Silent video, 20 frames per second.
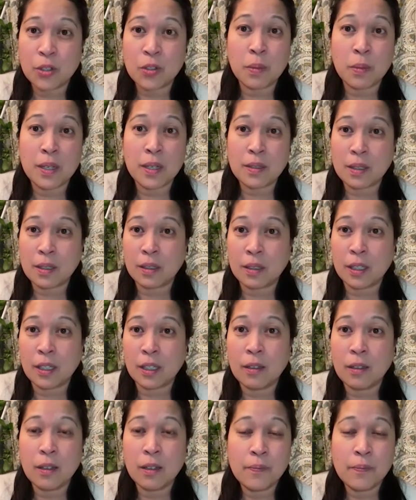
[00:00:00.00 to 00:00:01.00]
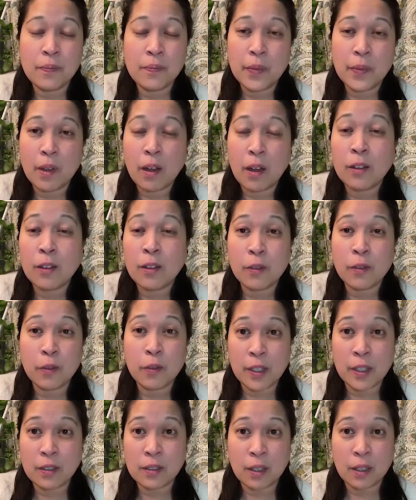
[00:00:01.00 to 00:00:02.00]
is basically all of the
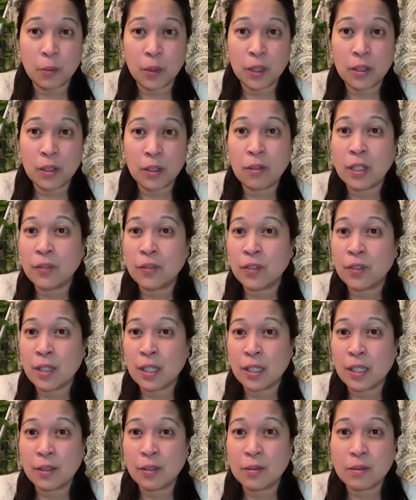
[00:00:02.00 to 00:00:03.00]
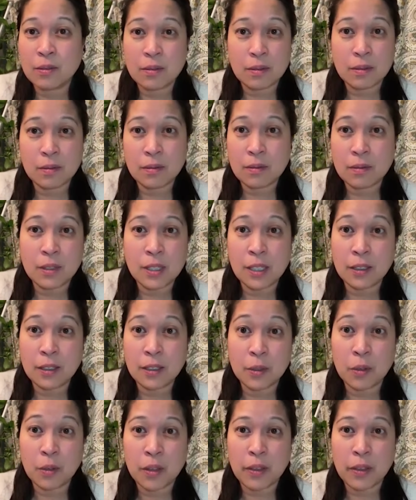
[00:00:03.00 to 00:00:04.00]
things that we don't even need
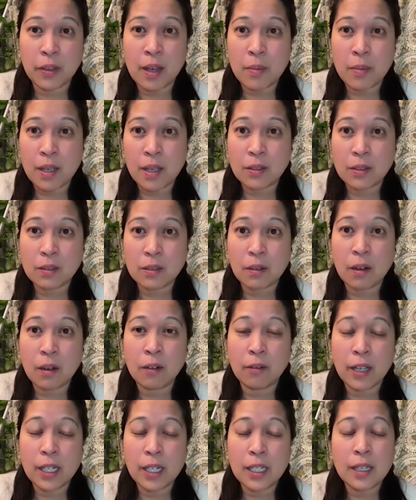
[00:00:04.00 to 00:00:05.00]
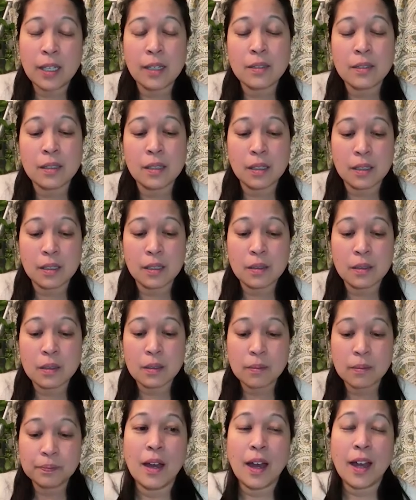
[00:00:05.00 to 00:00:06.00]
dealing with MS already as it
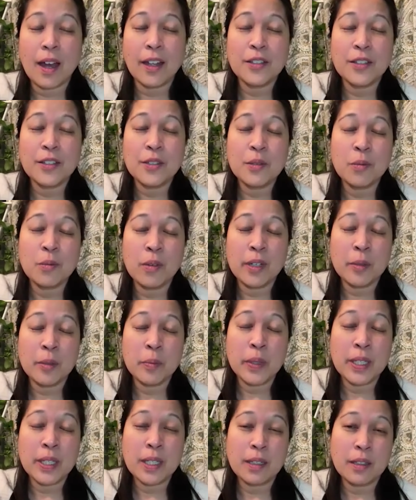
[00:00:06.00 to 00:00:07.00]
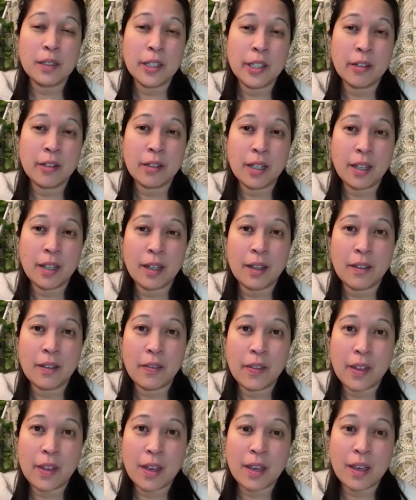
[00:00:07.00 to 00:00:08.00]
is. I do want to be clear
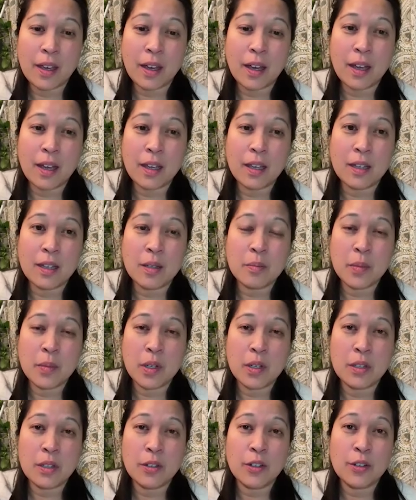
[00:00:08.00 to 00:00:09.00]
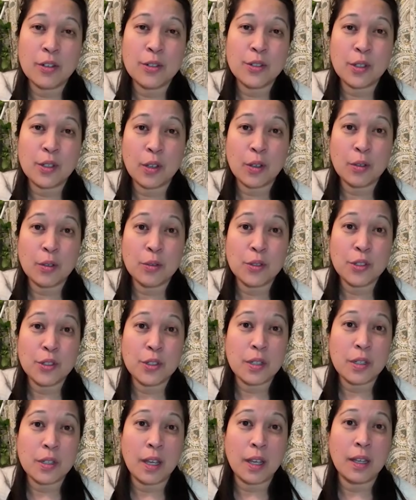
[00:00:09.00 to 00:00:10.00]
again that I am a nurse coach
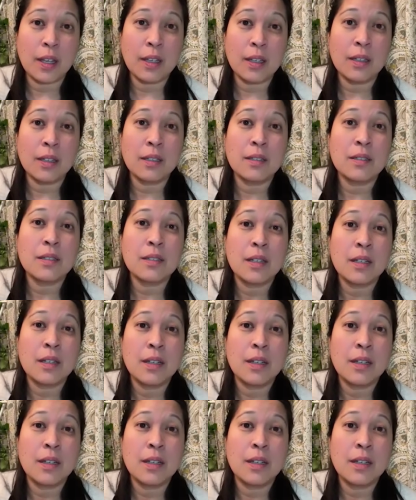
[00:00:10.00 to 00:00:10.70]
and